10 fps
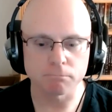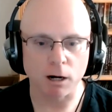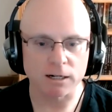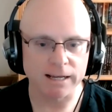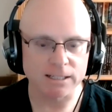
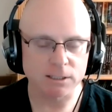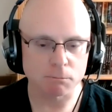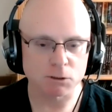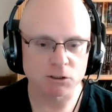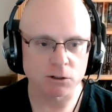podcast
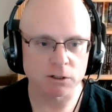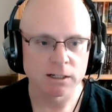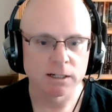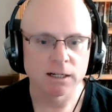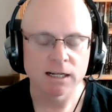episode.
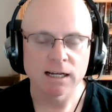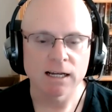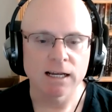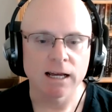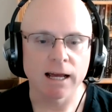
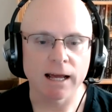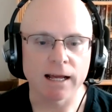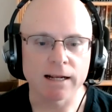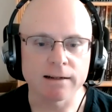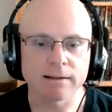
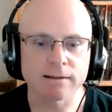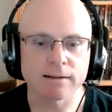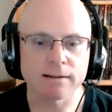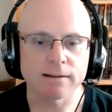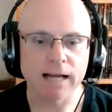And
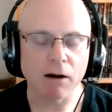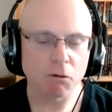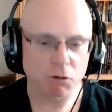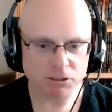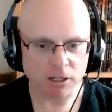now I
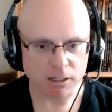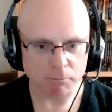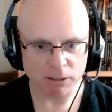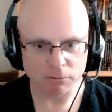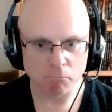want to talk
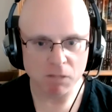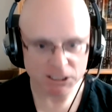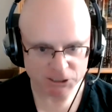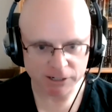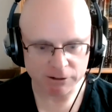about
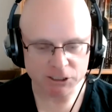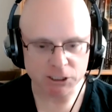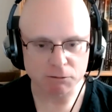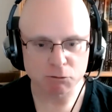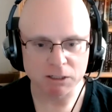military
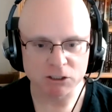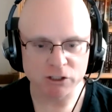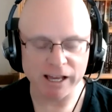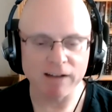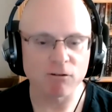ships because
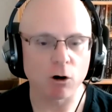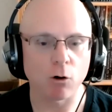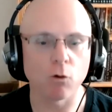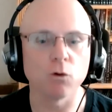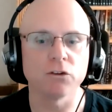they have a
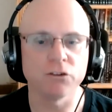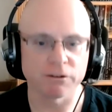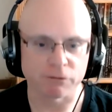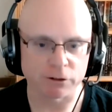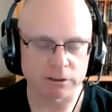whole
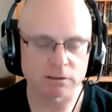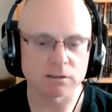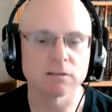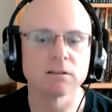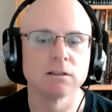different
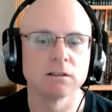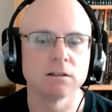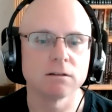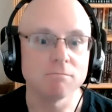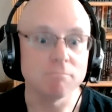
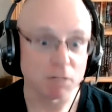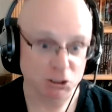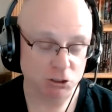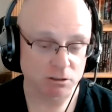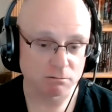
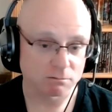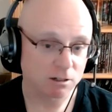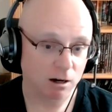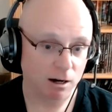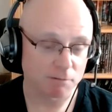mission,
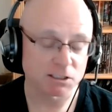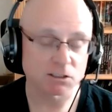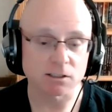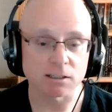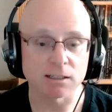
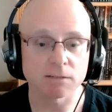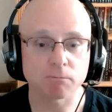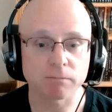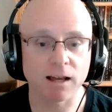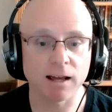obviously.
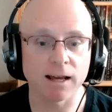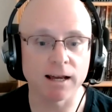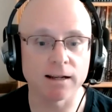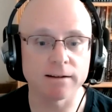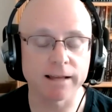
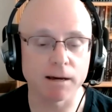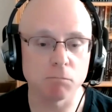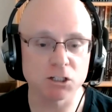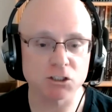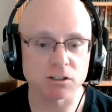And that
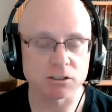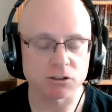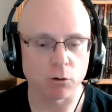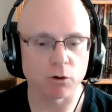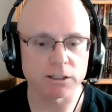mission is
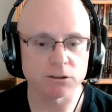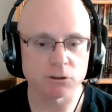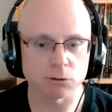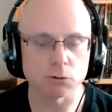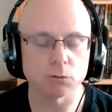going
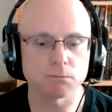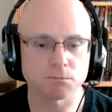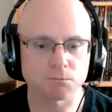to